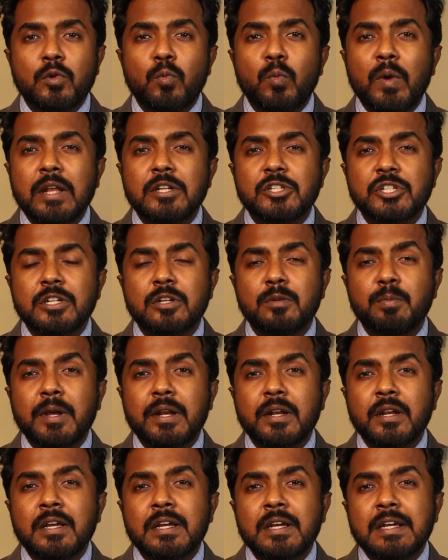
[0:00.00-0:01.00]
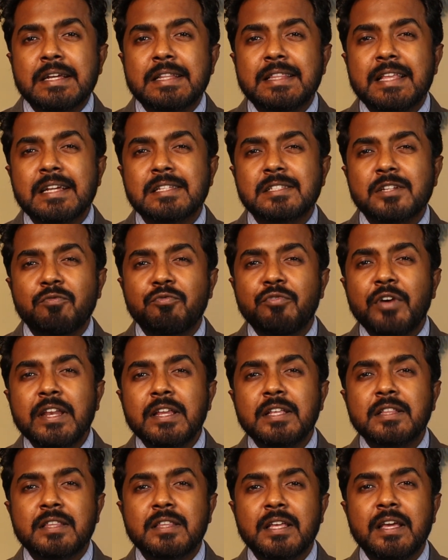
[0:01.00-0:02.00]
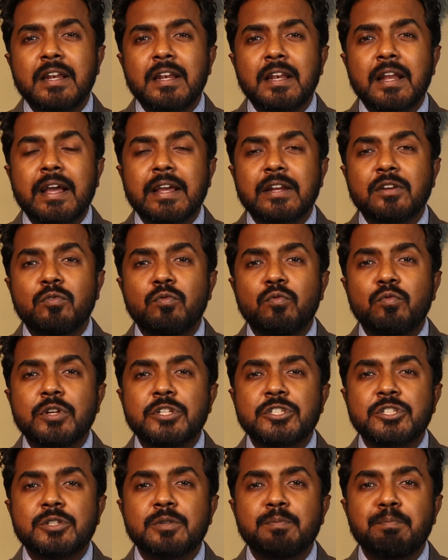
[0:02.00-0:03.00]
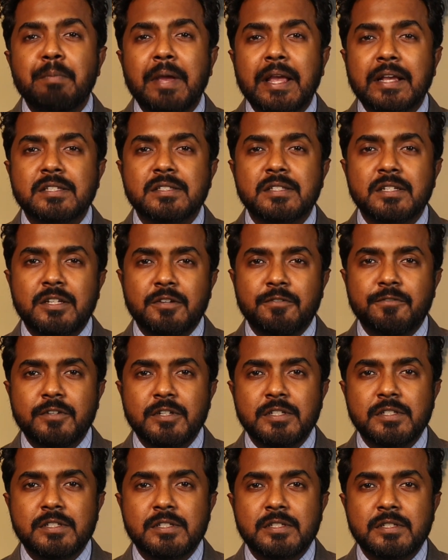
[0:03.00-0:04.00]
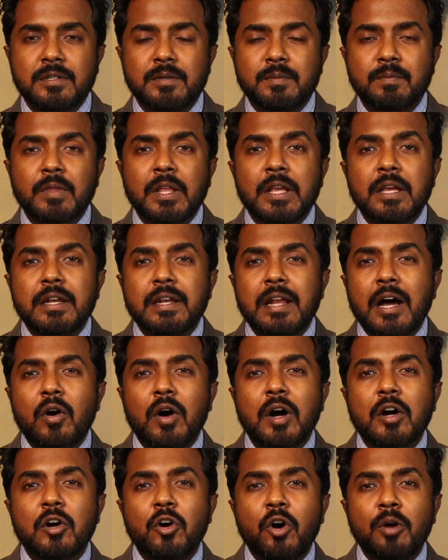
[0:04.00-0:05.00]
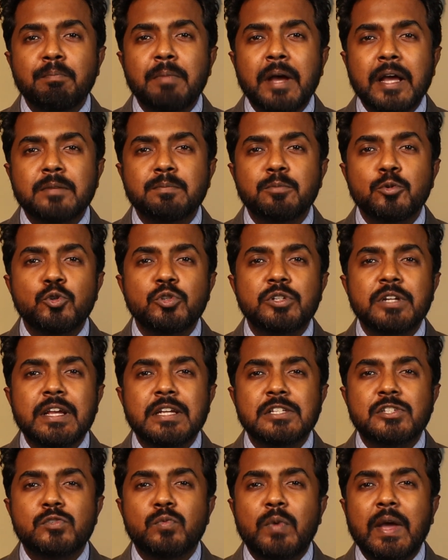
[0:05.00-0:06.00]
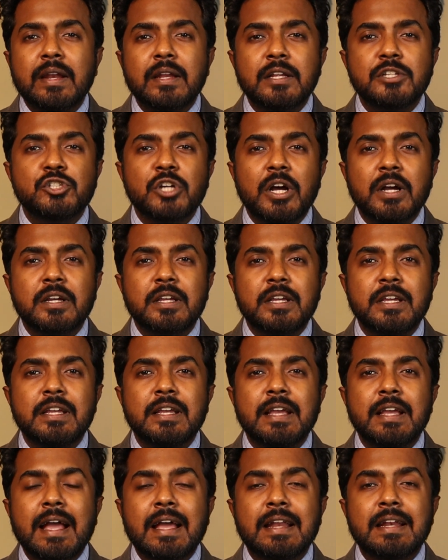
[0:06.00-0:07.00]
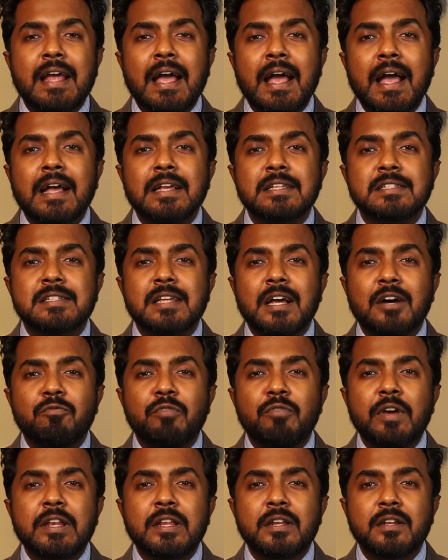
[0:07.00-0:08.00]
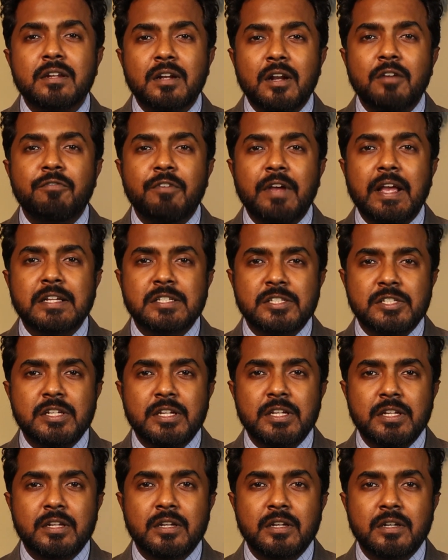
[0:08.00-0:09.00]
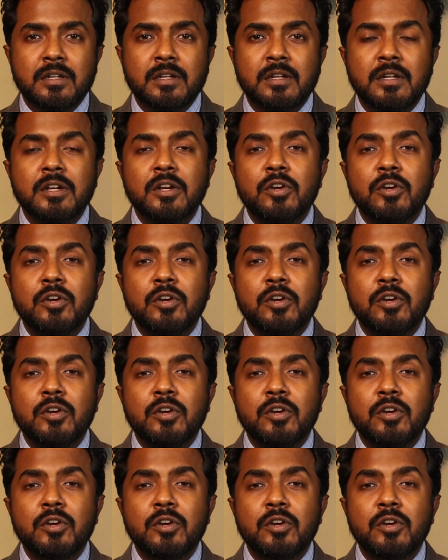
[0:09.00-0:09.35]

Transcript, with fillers: well, gentlemen, there's a very thin line which makes the difference. Now, a combat boot is very chunky and has a very rough exterior